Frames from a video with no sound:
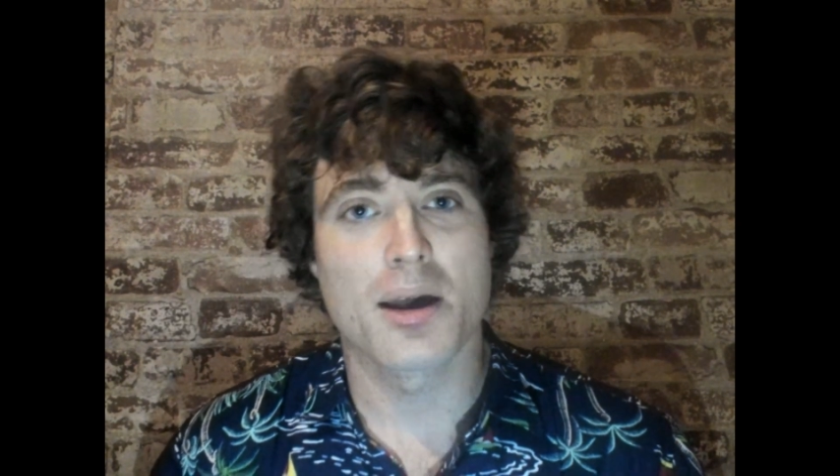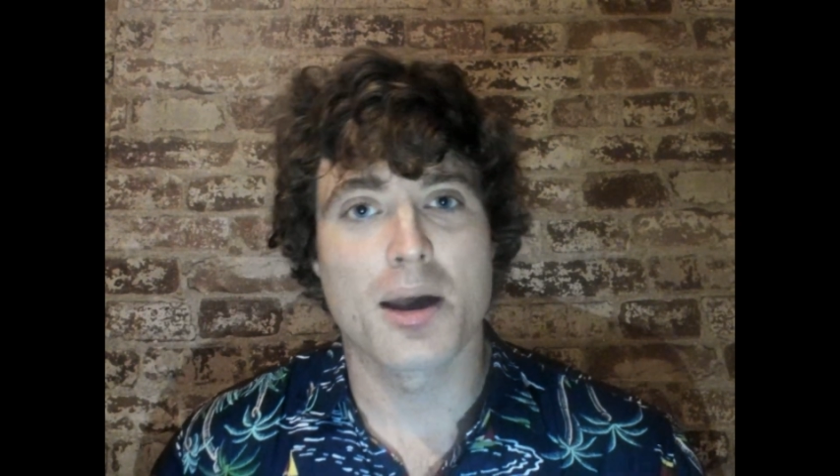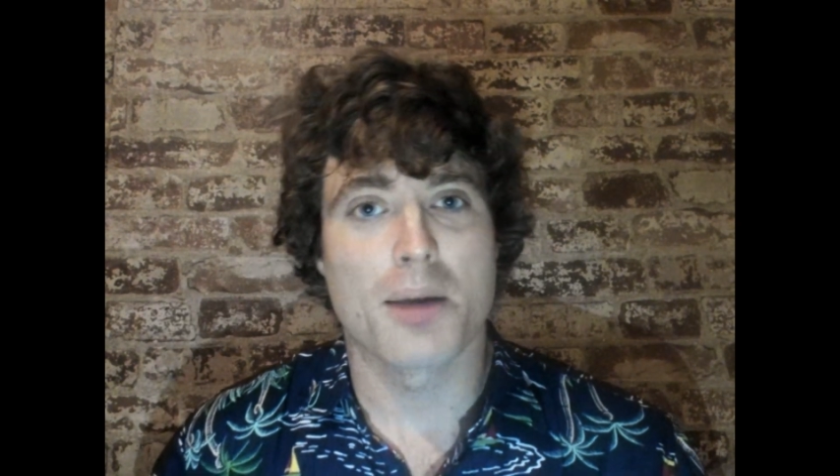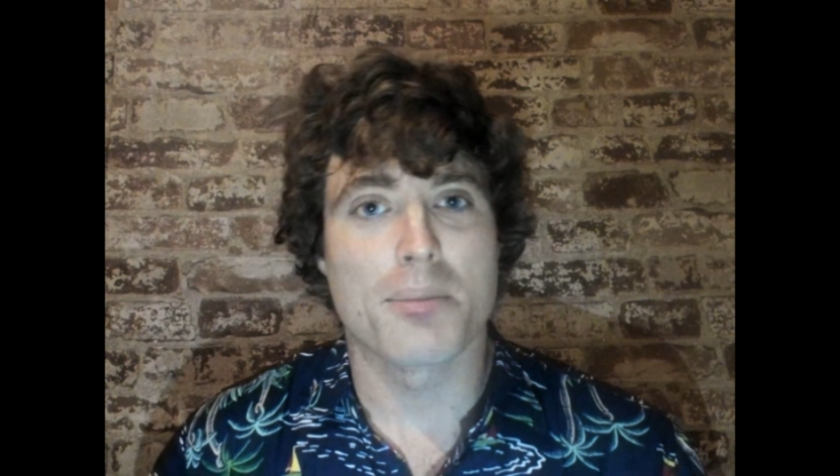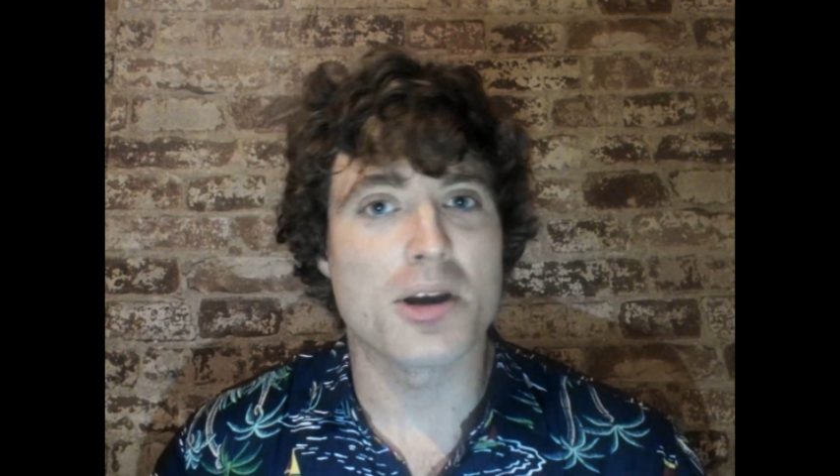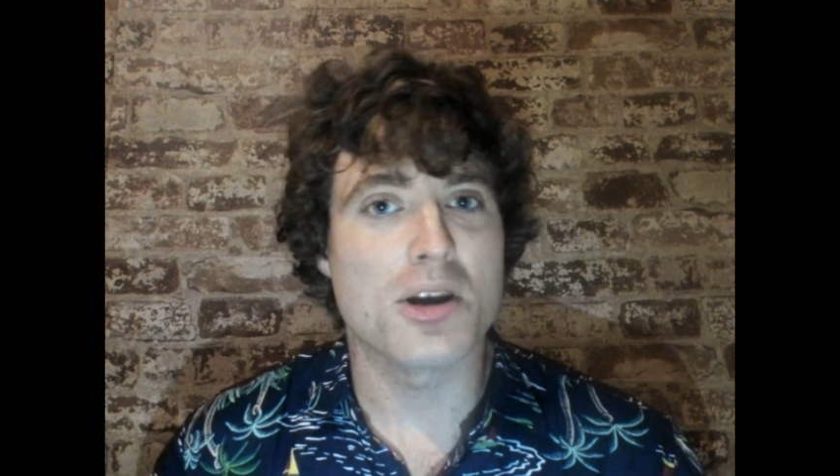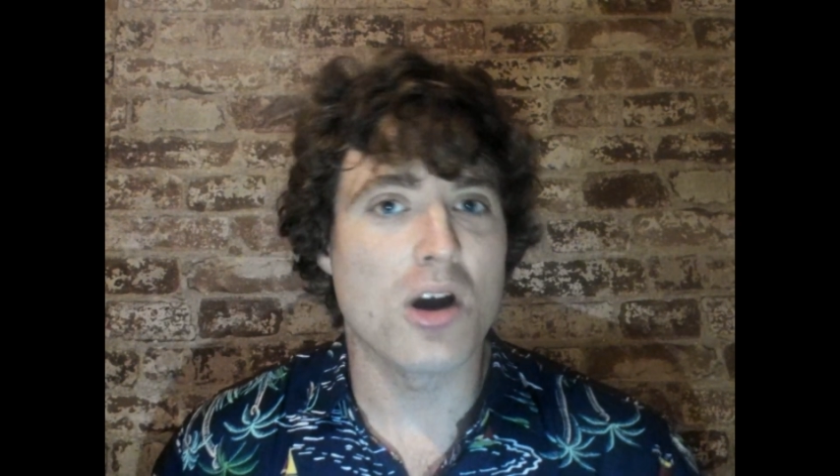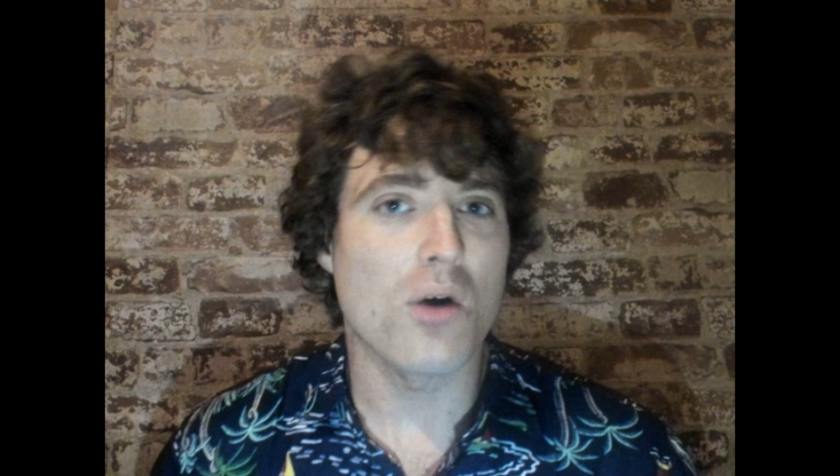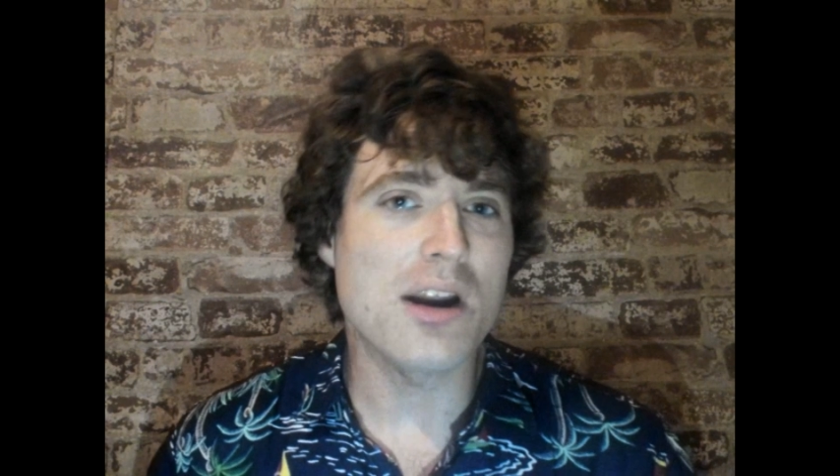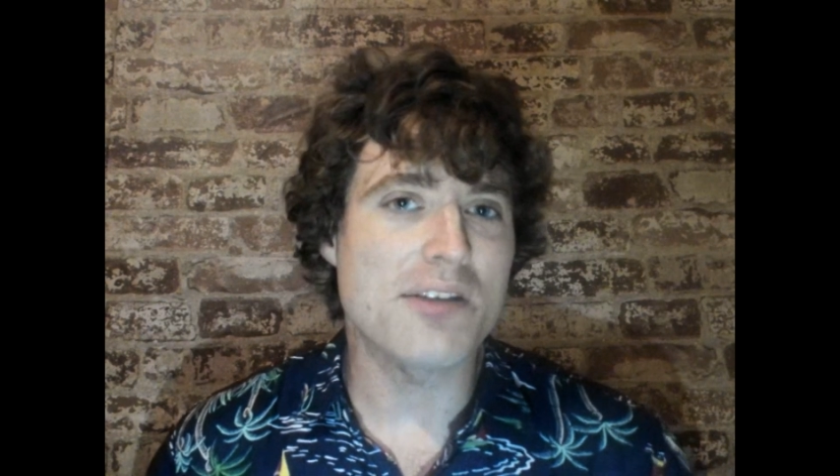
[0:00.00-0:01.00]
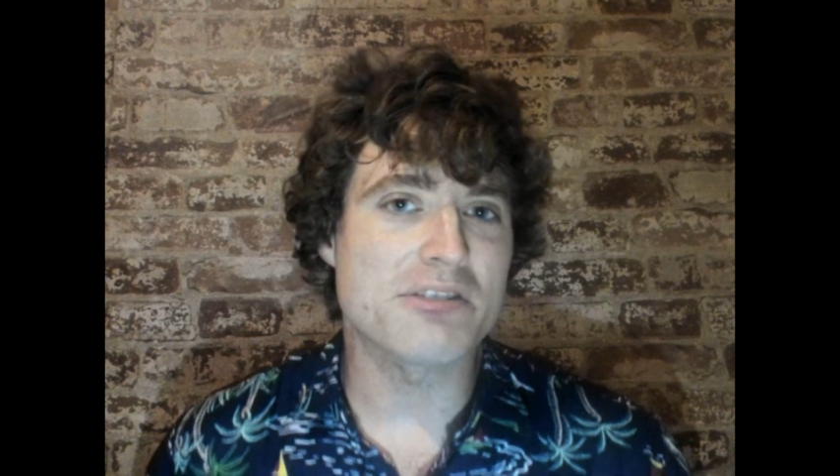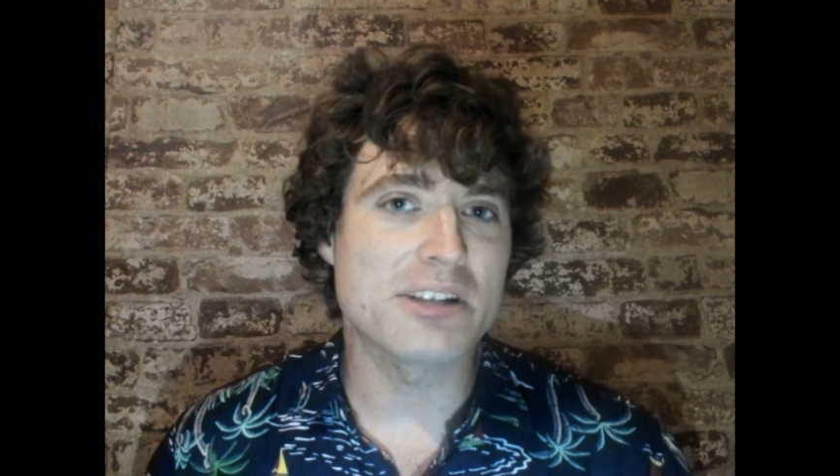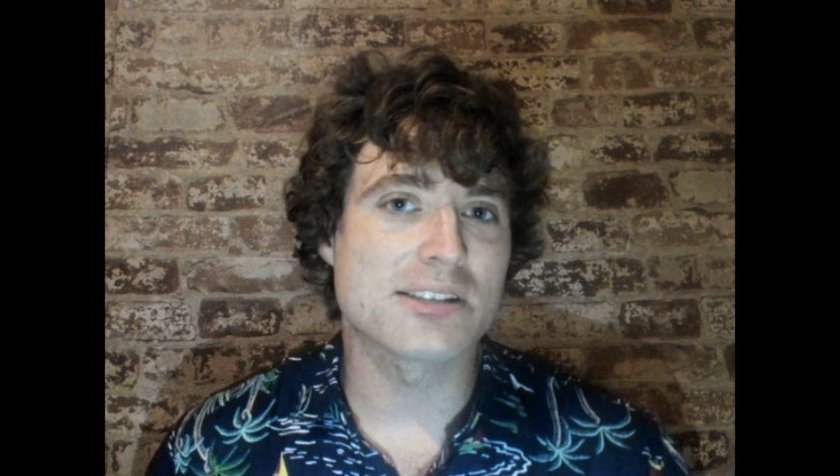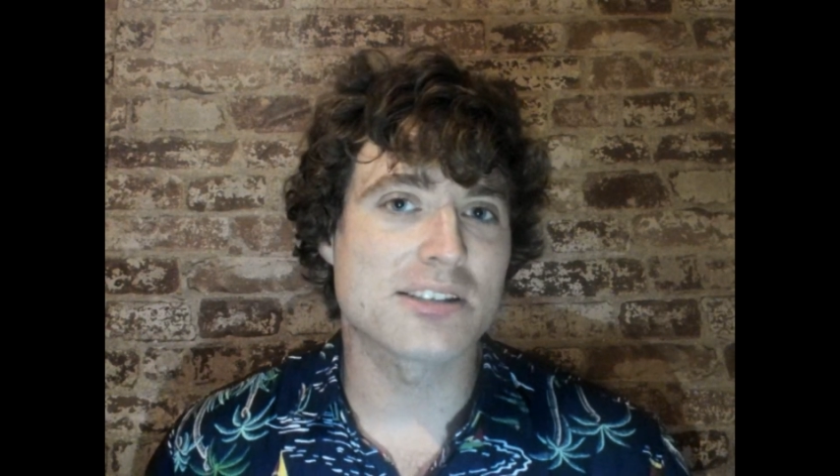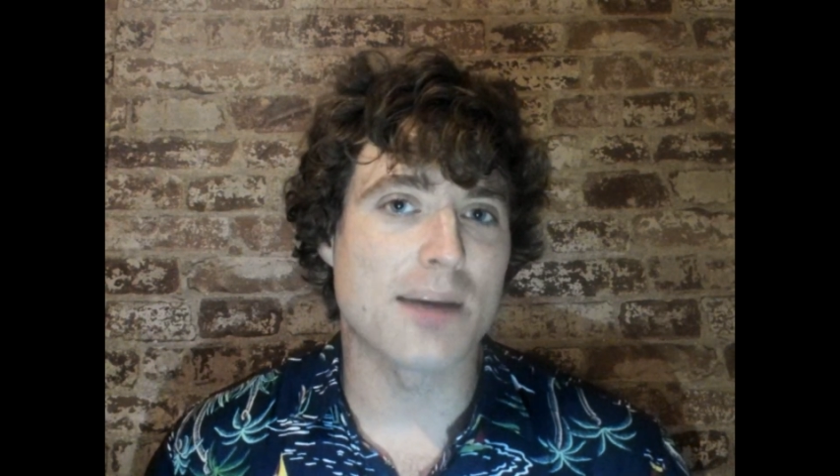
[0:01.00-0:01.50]
But no one ever
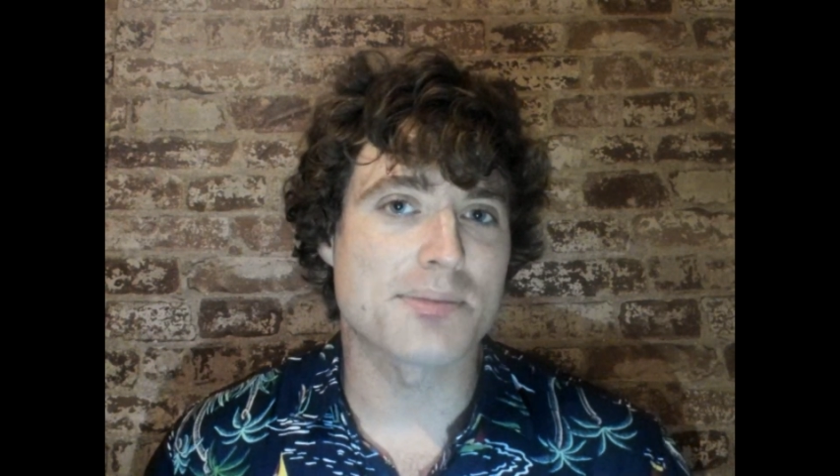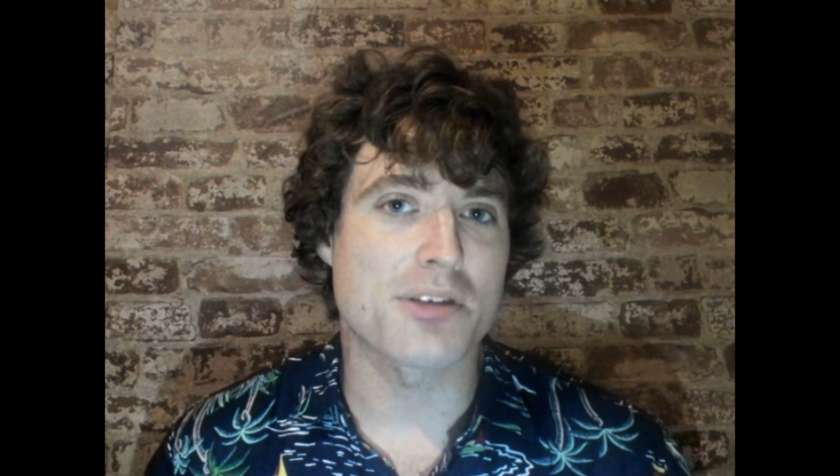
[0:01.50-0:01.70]
really stops